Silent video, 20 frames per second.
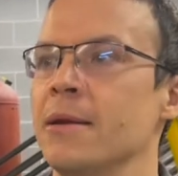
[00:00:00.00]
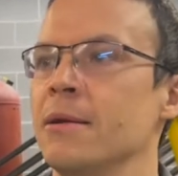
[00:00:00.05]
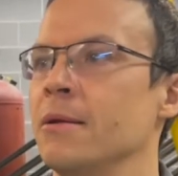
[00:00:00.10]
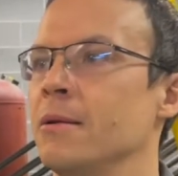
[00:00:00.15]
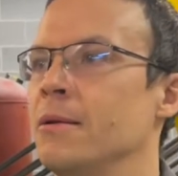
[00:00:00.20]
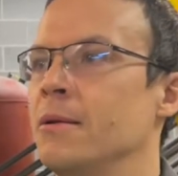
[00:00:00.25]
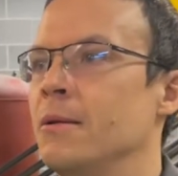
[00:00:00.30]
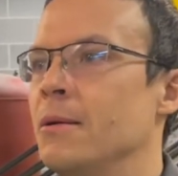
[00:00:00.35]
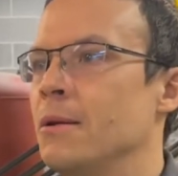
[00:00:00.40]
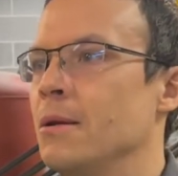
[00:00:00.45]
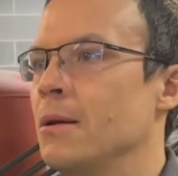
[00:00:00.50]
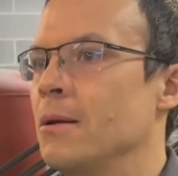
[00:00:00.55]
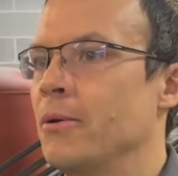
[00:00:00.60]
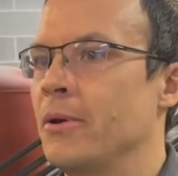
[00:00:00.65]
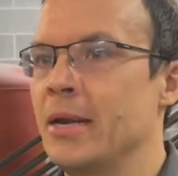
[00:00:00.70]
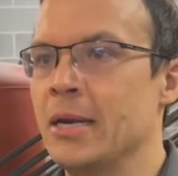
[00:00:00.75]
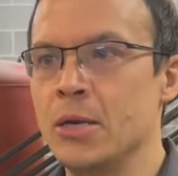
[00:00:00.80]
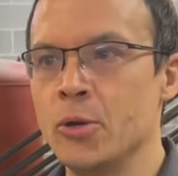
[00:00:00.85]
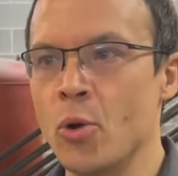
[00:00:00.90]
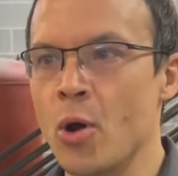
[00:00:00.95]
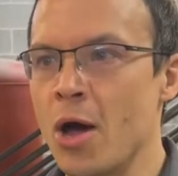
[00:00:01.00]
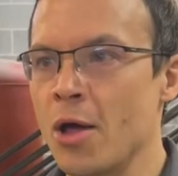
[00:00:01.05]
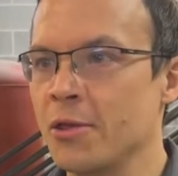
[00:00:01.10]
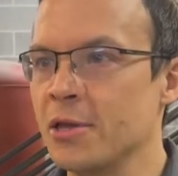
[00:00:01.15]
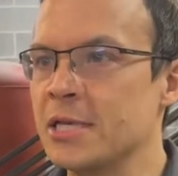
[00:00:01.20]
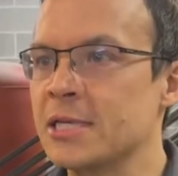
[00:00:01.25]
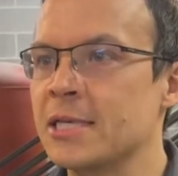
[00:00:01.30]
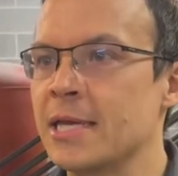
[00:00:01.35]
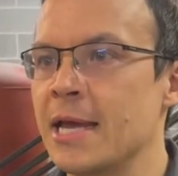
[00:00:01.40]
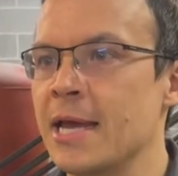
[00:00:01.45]
we had to do all
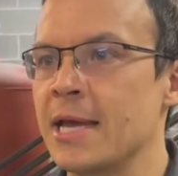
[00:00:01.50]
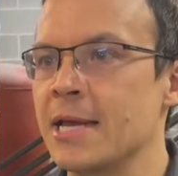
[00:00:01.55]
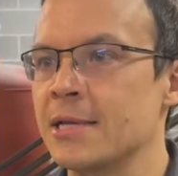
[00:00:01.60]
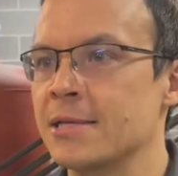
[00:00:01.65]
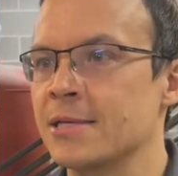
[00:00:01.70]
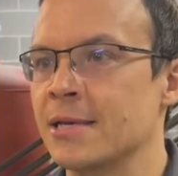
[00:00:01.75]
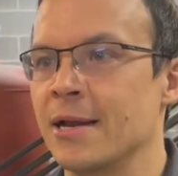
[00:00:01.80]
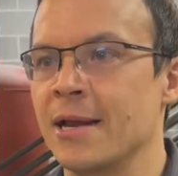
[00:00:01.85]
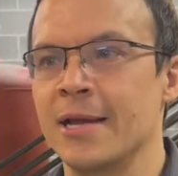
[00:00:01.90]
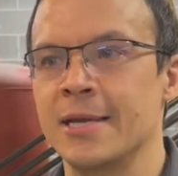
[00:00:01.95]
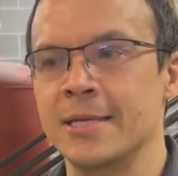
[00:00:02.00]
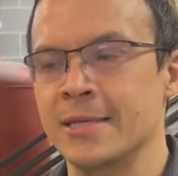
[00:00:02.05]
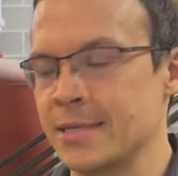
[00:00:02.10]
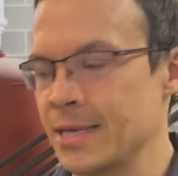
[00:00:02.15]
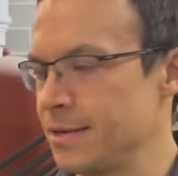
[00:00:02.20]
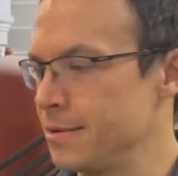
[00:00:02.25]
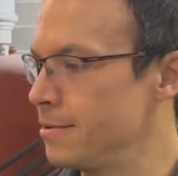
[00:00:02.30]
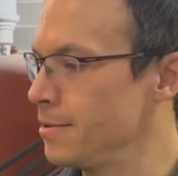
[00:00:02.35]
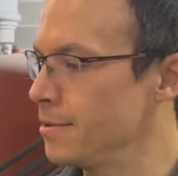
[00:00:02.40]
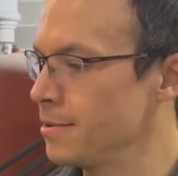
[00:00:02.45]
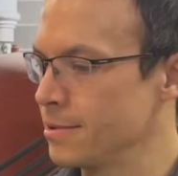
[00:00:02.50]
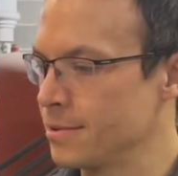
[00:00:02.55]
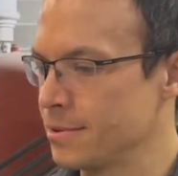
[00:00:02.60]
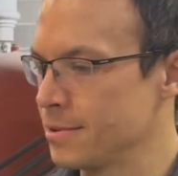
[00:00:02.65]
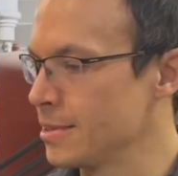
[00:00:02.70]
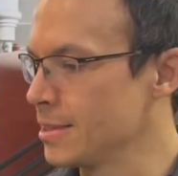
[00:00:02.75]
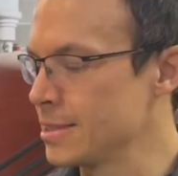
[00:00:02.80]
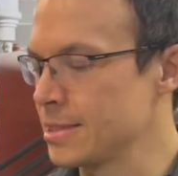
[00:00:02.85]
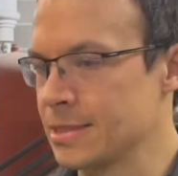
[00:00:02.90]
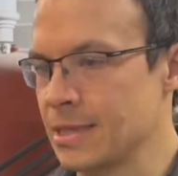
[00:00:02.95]
these things, and I said,
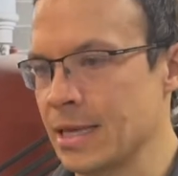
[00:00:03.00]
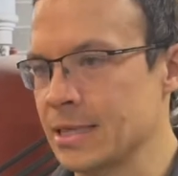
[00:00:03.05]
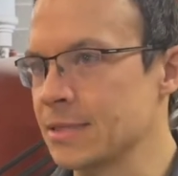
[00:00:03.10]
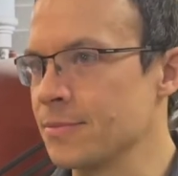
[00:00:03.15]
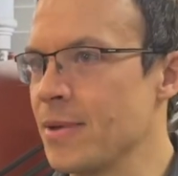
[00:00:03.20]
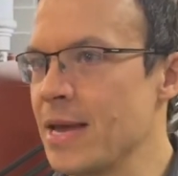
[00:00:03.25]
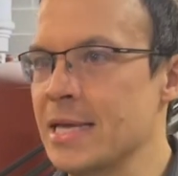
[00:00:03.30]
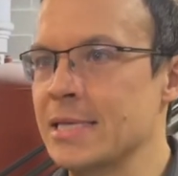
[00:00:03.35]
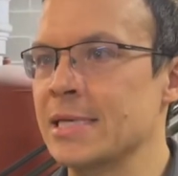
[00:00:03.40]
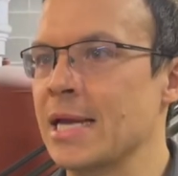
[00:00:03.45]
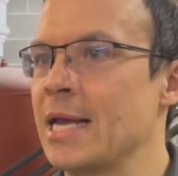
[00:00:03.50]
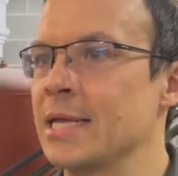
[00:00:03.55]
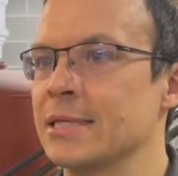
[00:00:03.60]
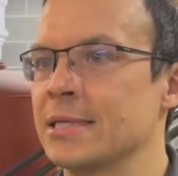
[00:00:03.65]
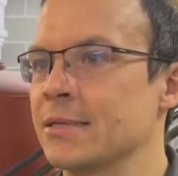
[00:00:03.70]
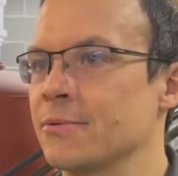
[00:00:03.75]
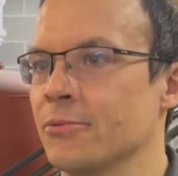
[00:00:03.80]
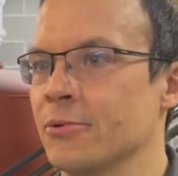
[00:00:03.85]
this doesn't make sense.